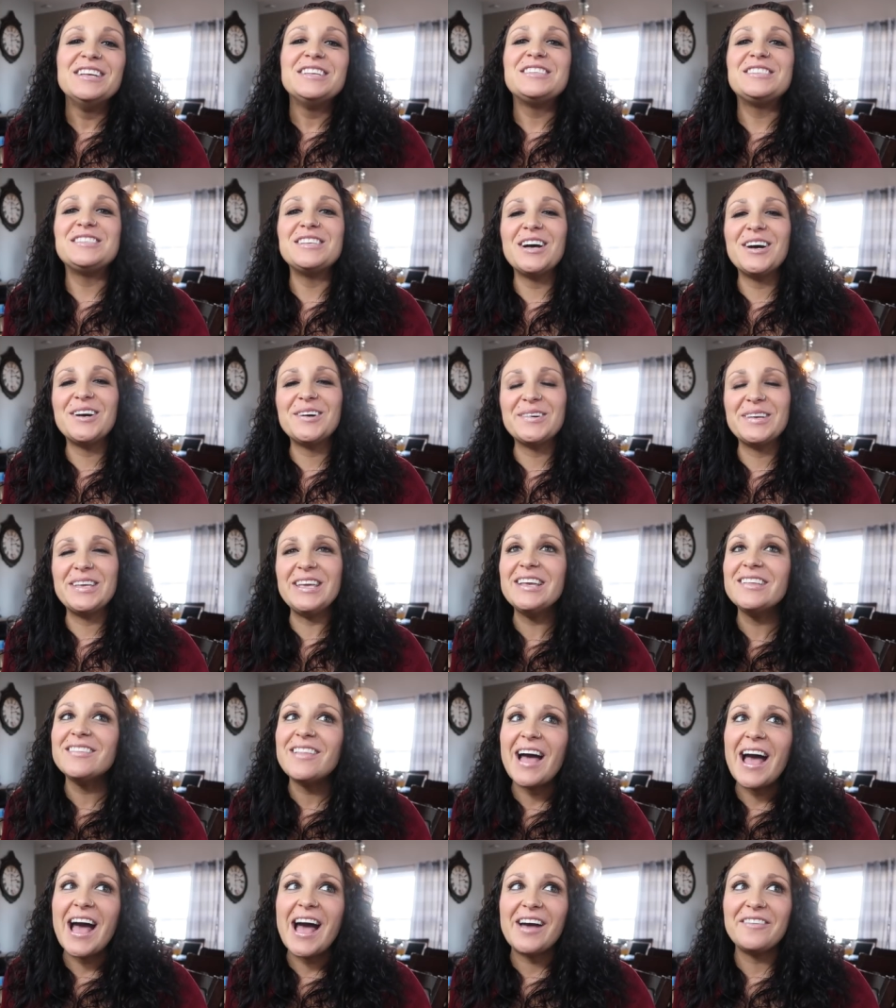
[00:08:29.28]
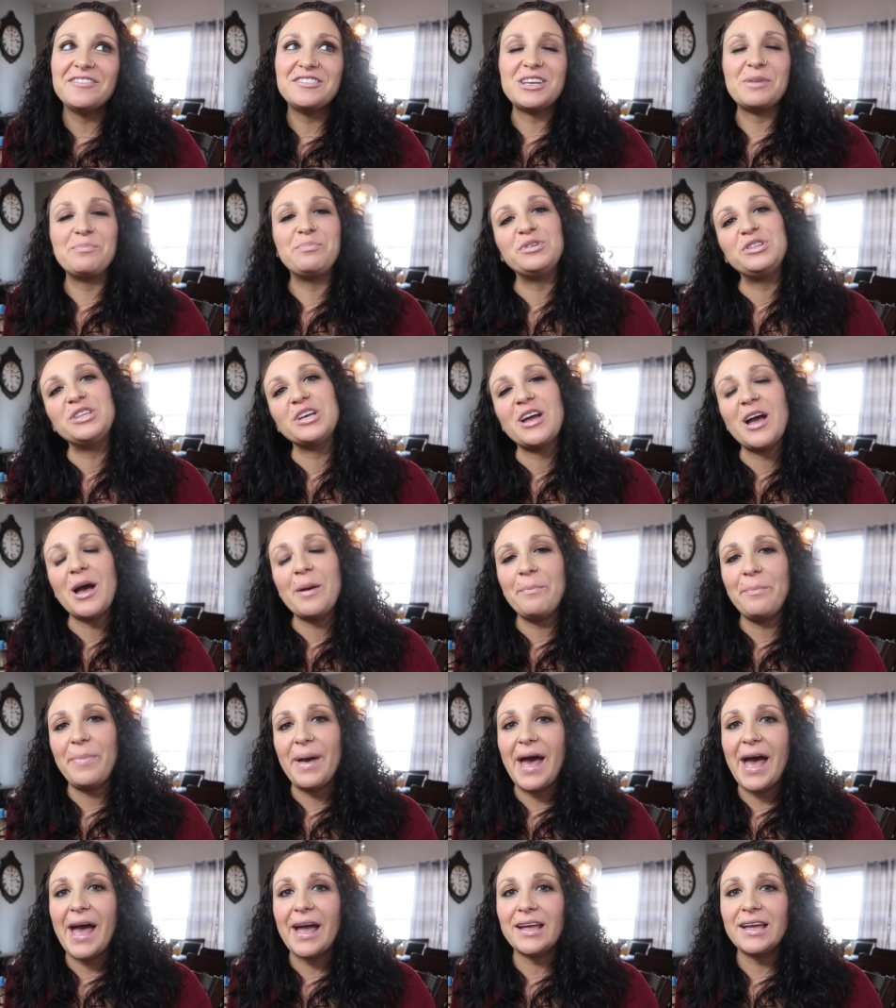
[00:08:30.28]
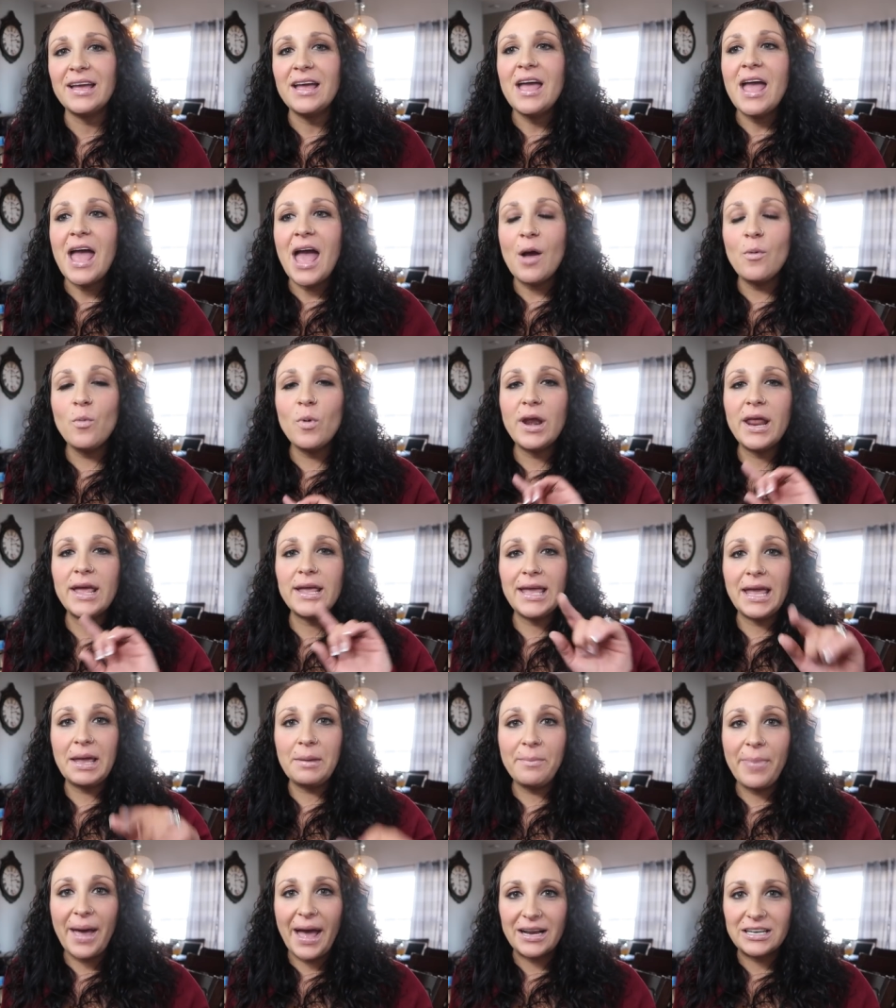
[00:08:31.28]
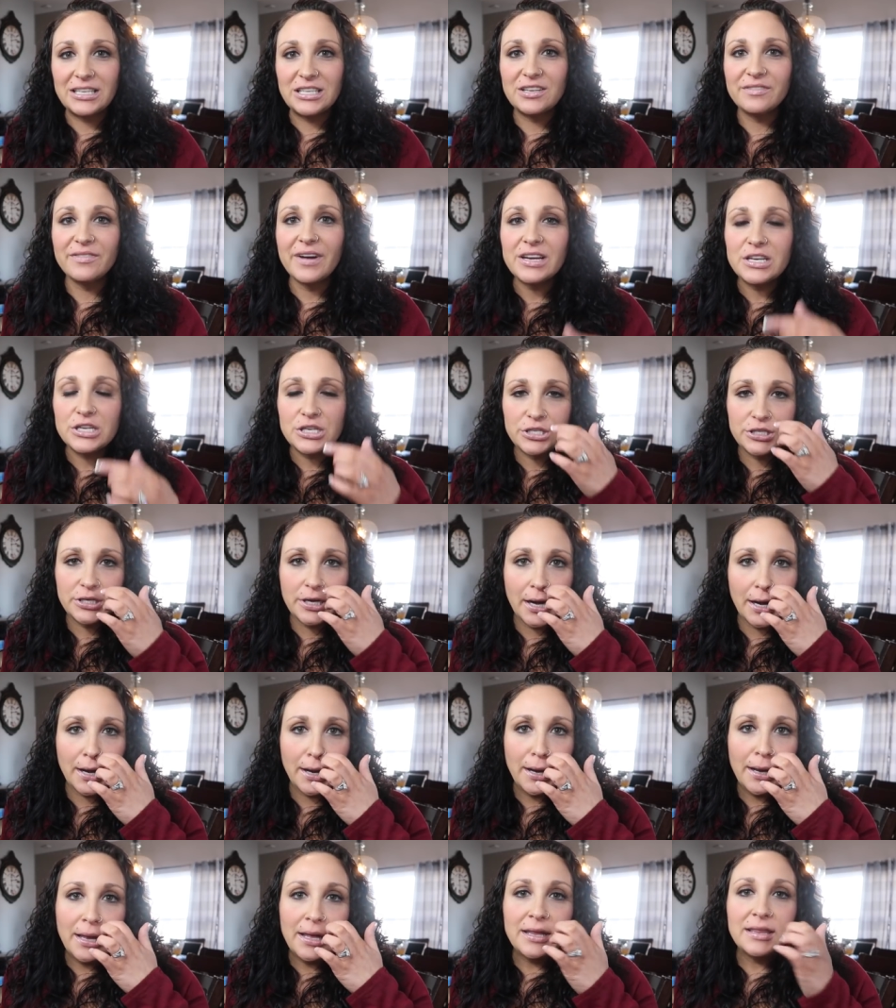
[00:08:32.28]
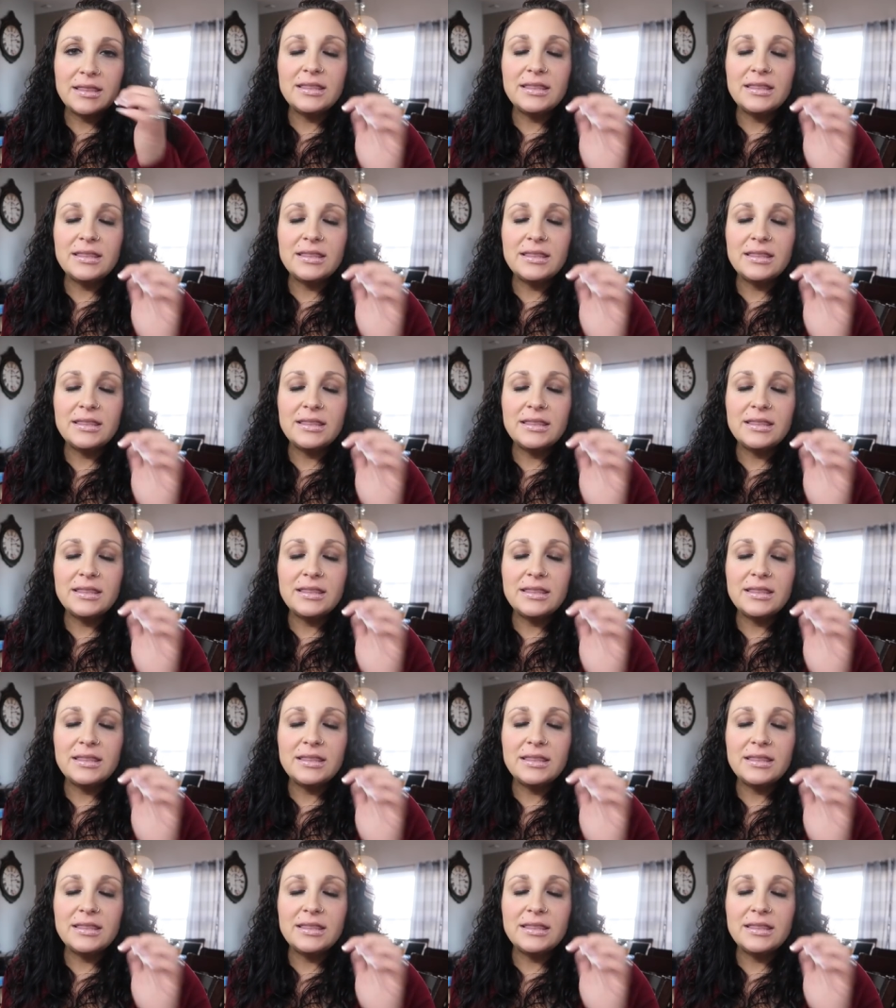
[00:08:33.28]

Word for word: So he laughed, I put the cup back, and when I came back to the register,